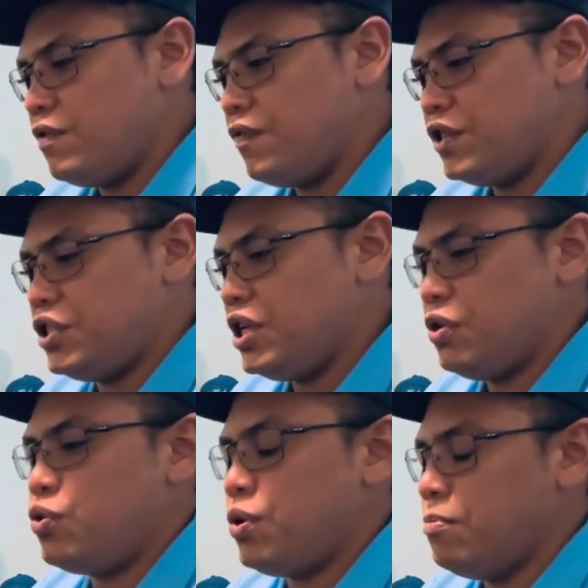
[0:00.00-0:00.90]
fishing
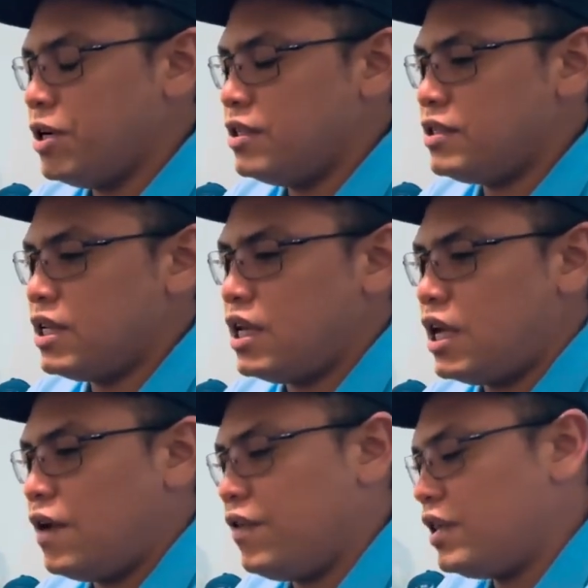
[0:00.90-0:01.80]
equipments
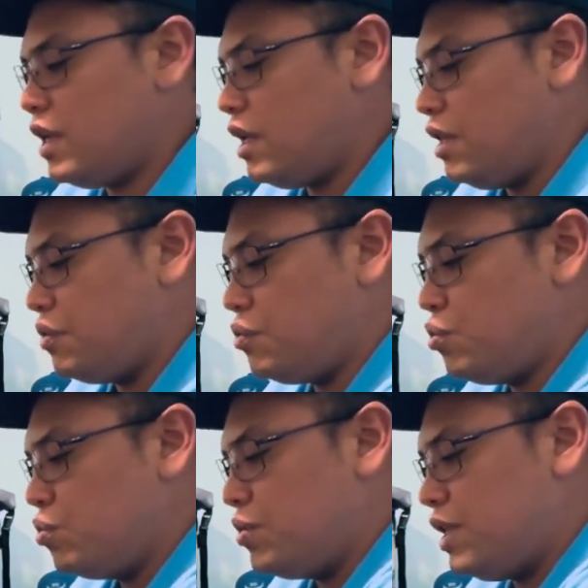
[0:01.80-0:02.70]
everything
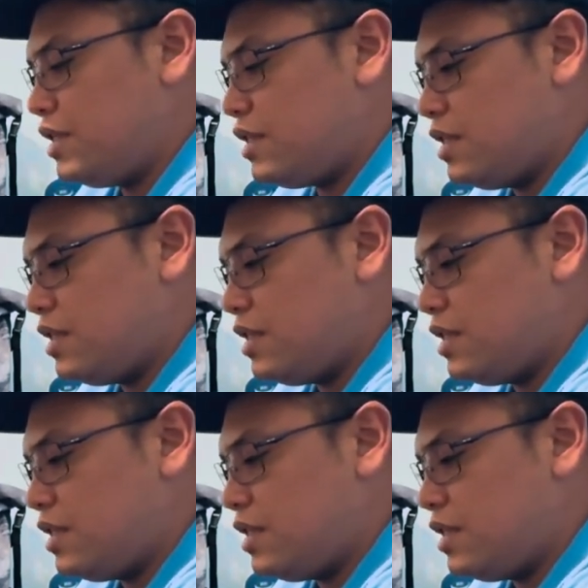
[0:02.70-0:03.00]
into this